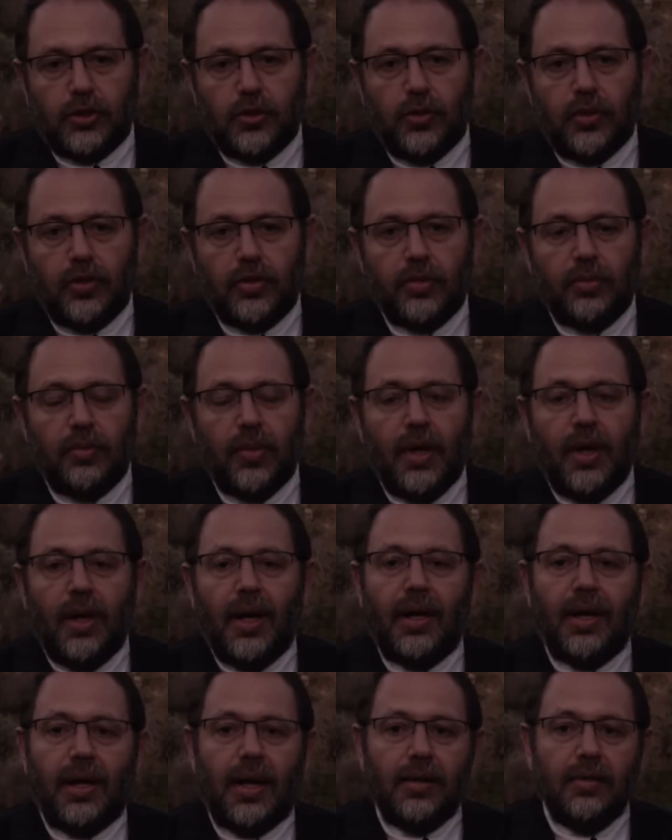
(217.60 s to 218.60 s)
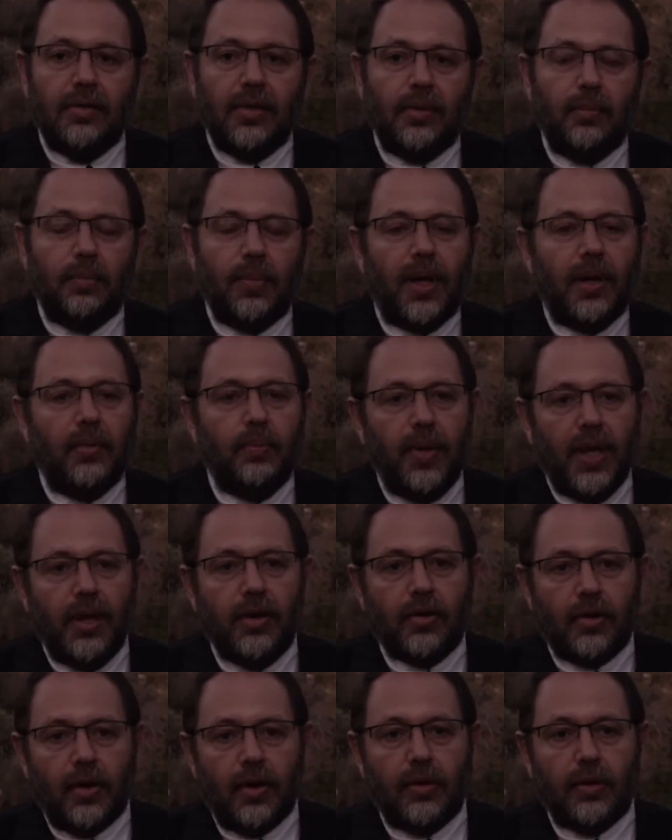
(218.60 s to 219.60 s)
tourism and hunting play a
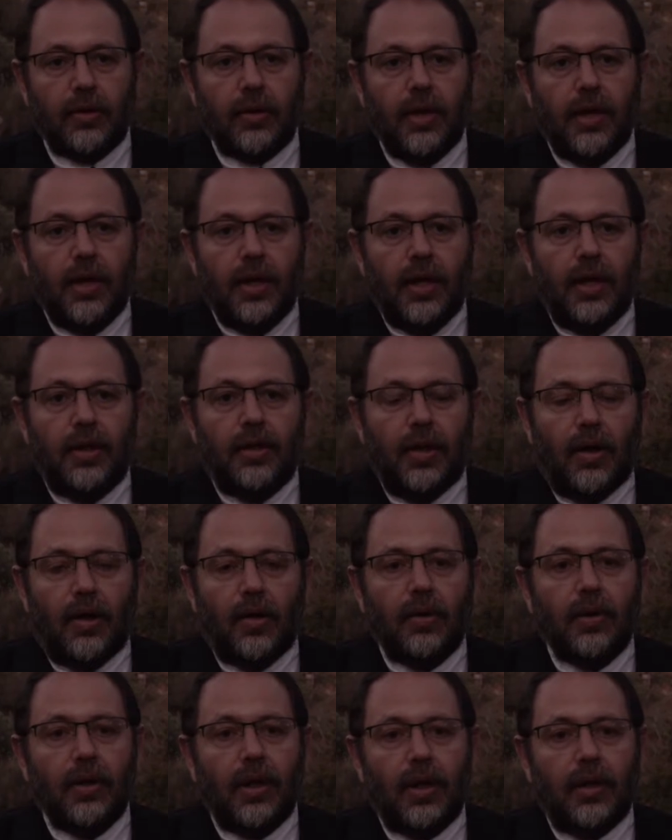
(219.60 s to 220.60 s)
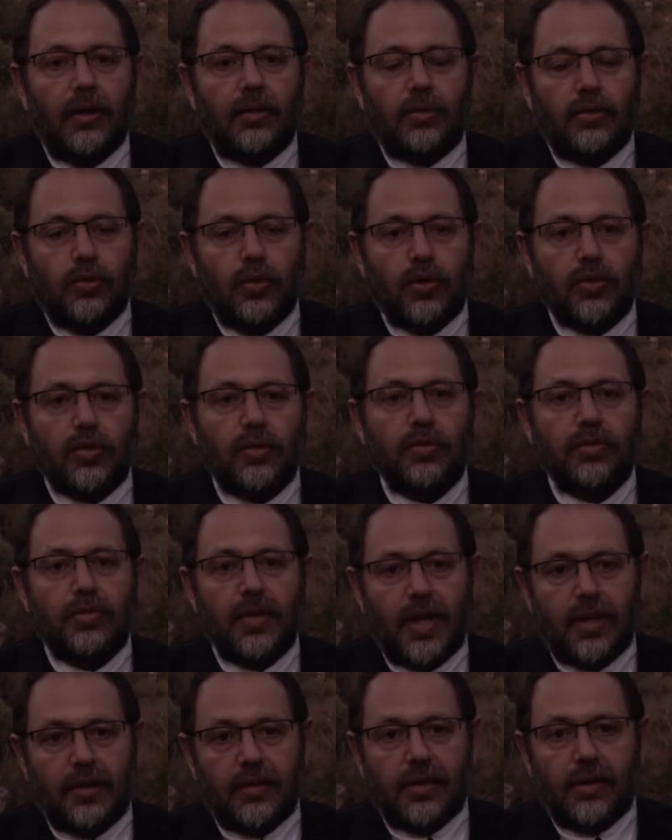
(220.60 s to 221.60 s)
big role in the whole tourism
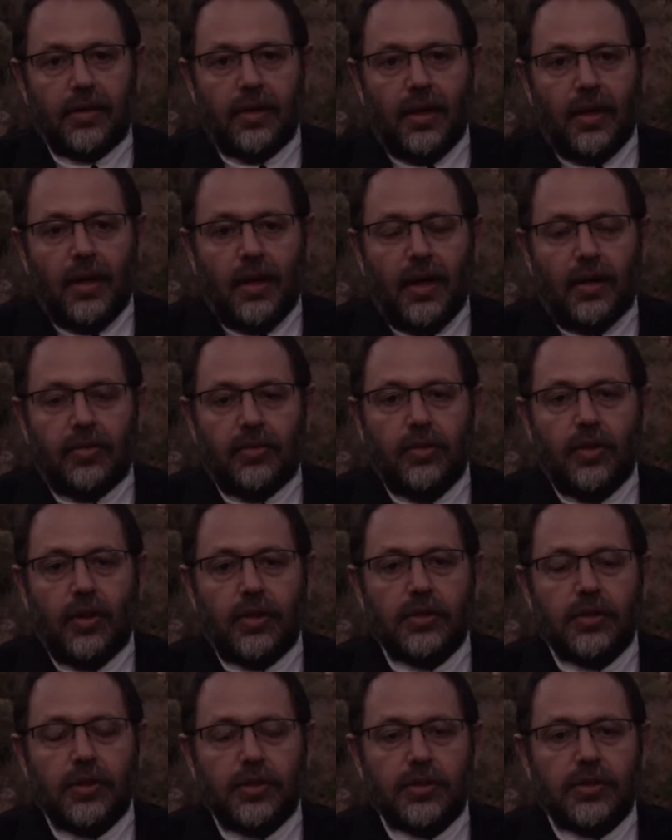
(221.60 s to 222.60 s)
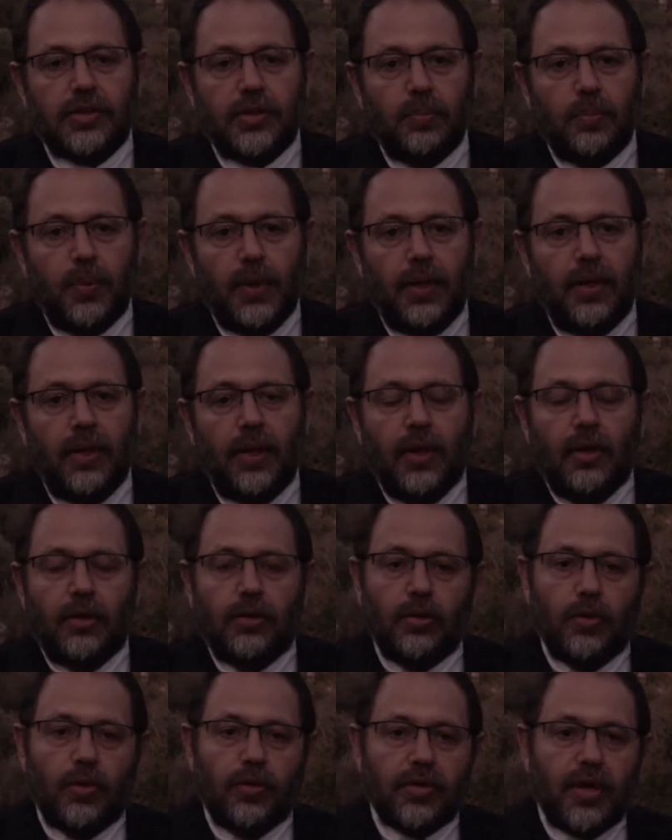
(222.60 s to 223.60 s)
sector. It's not just simply
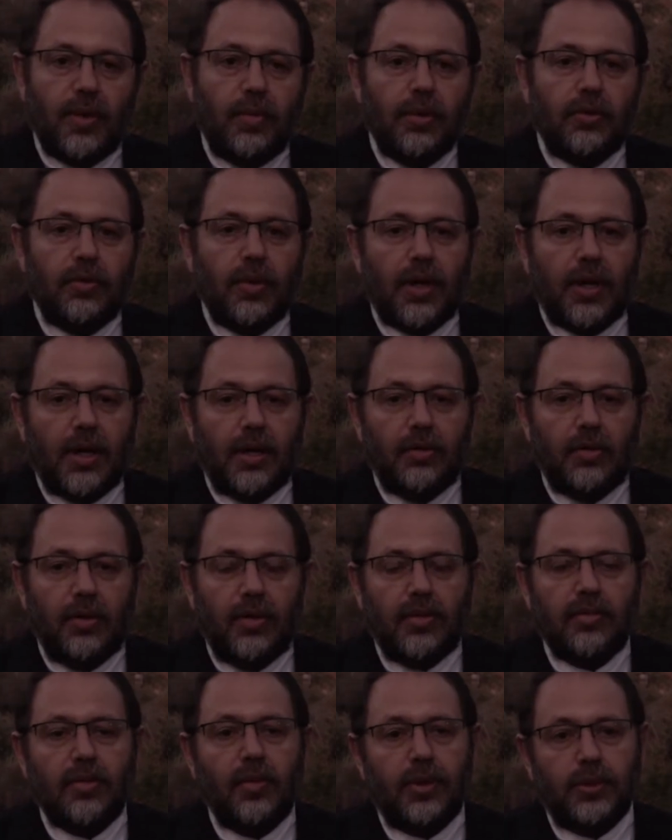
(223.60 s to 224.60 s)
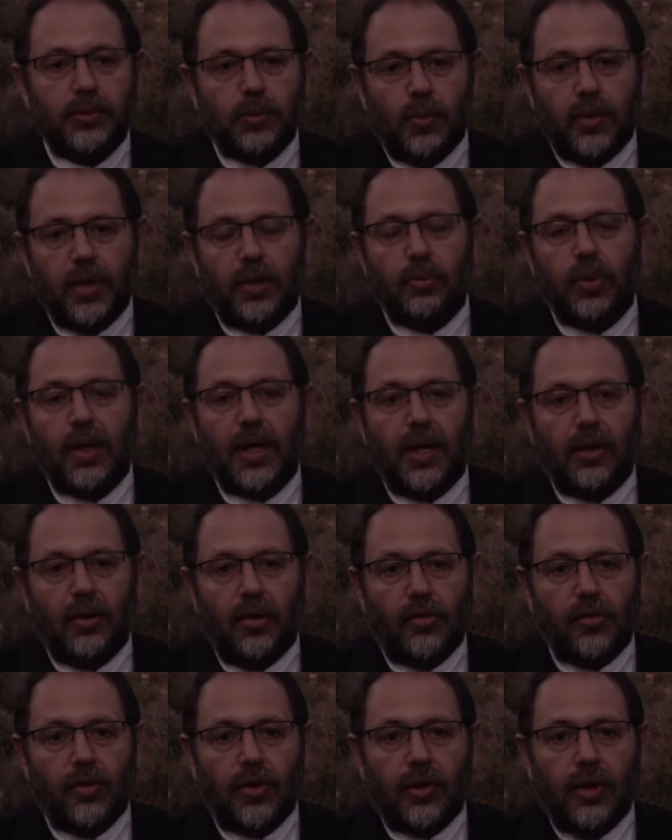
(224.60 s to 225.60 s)
tourists coming to our country. There's so much more that we can
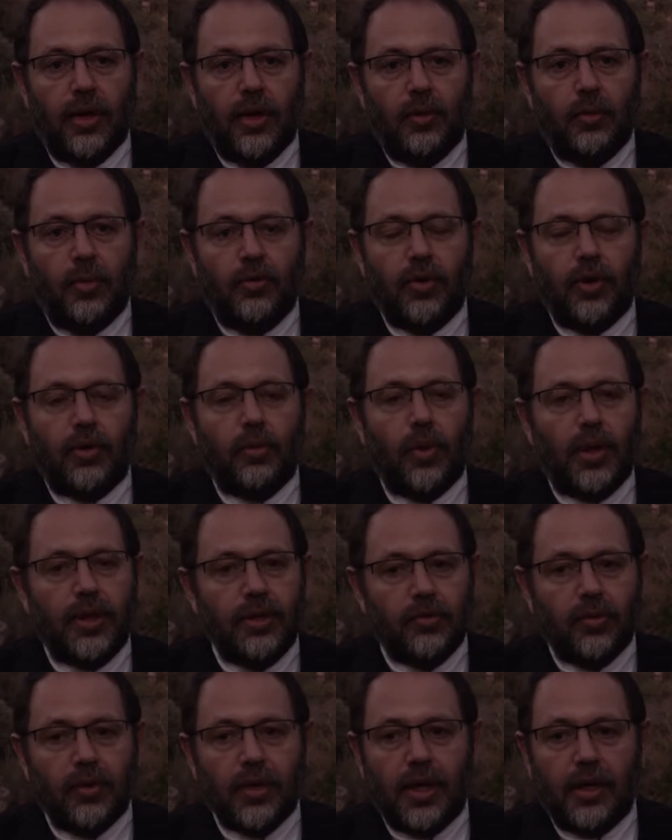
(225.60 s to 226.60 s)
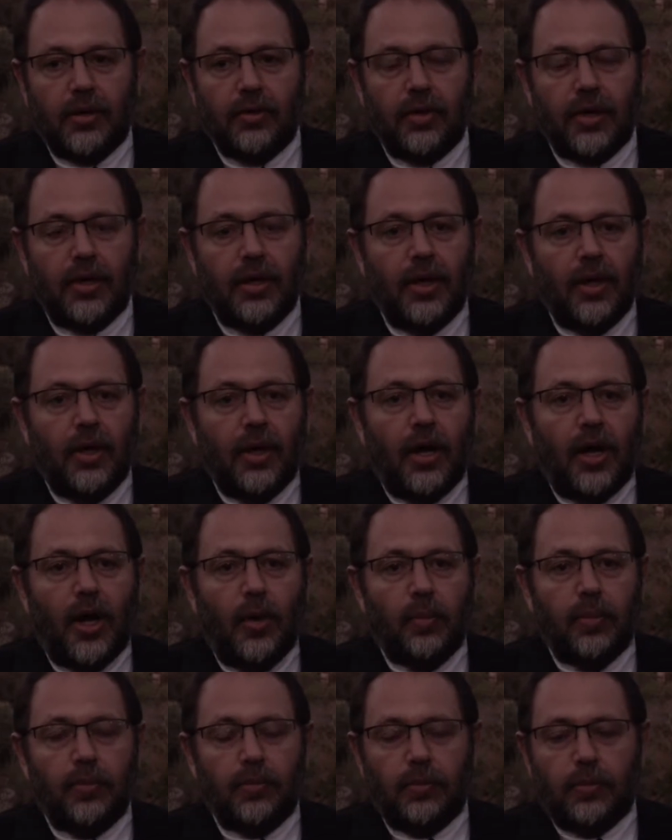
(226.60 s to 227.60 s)
offer. We've got a wonderful country,
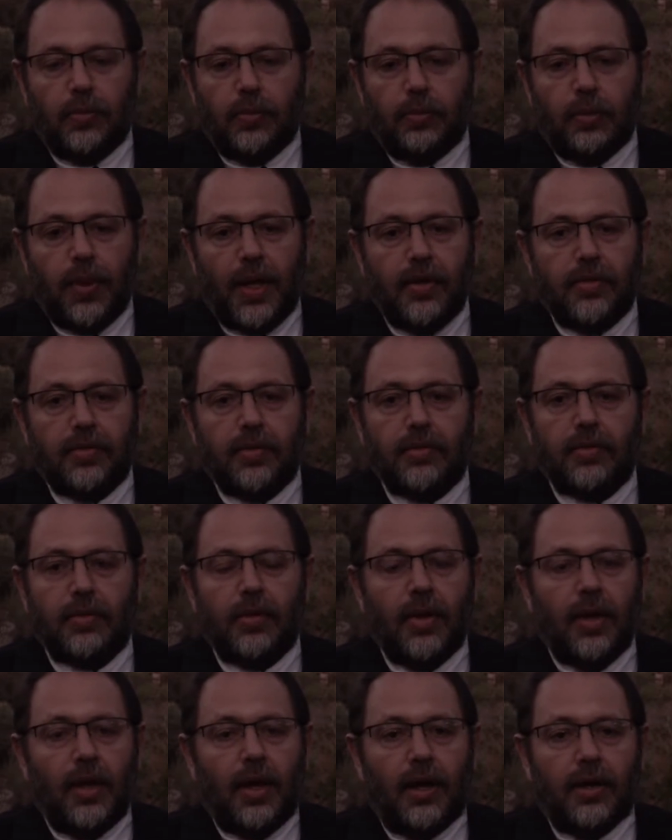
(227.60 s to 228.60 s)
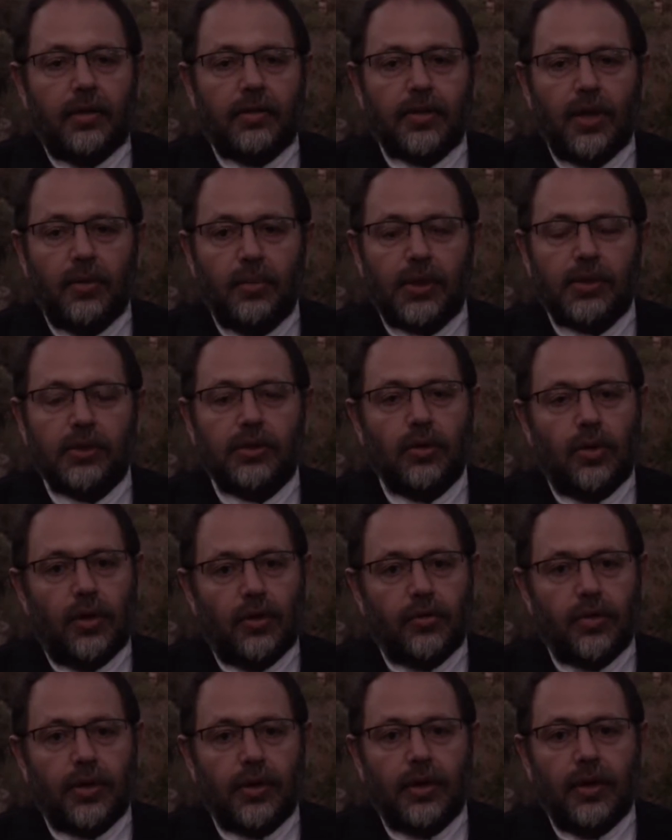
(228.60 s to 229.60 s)
open places, so much to
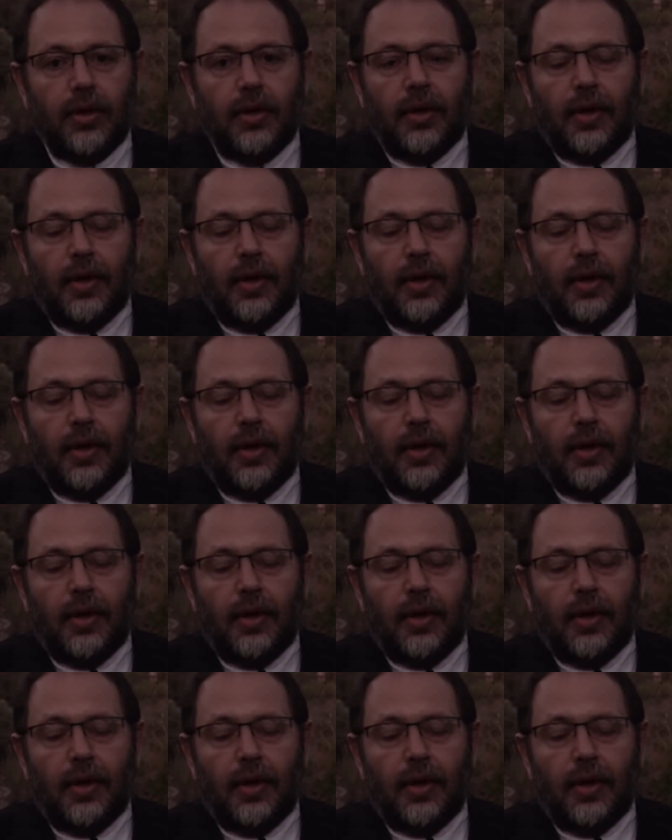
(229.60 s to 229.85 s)
offer.